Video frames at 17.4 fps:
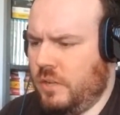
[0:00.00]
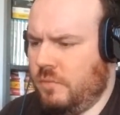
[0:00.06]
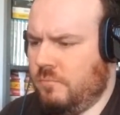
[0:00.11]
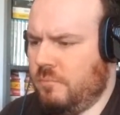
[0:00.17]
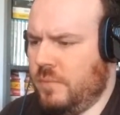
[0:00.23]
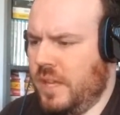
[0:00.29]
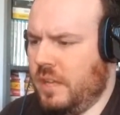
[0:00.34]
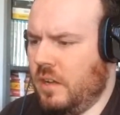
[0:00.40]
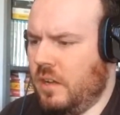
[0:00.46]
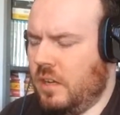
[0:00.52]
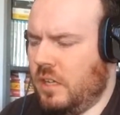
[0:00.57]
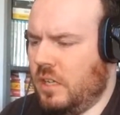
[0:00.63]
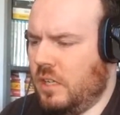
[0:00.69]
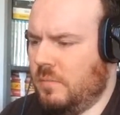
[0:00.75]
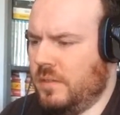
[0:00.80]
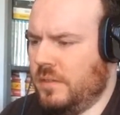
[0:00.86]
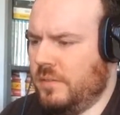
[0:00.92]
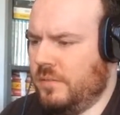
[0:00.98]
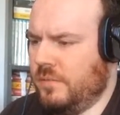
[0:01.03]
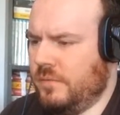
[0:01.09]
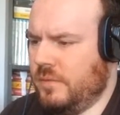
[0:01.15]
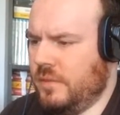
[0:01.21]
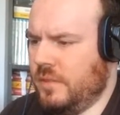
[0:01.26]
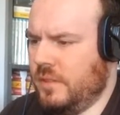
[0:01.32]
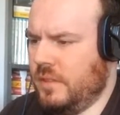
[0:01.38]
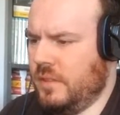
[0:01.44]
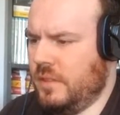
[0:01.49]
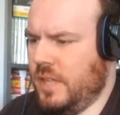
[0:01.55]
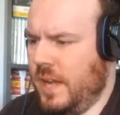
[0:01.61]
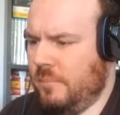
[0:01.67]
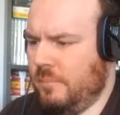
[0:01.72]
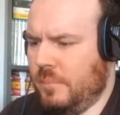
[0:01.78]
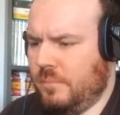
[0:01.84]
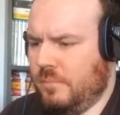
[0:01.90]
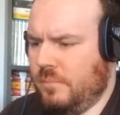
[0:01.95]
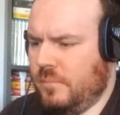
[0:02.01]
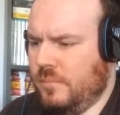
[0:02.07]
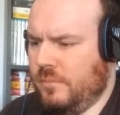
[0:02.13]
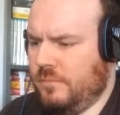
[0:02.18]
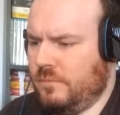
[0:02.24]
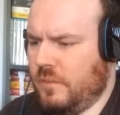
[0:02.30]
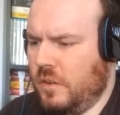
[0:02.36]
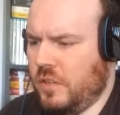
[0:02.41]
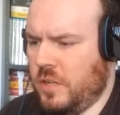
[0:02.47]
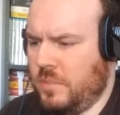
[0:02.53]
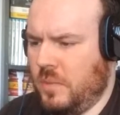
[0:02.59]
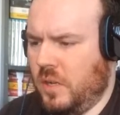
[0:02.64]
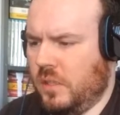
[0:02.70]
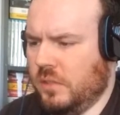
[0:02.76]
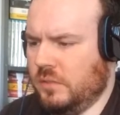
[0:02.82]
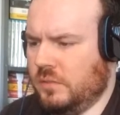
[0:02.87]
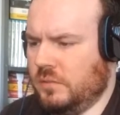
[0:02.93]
big orb of tab frog spawn.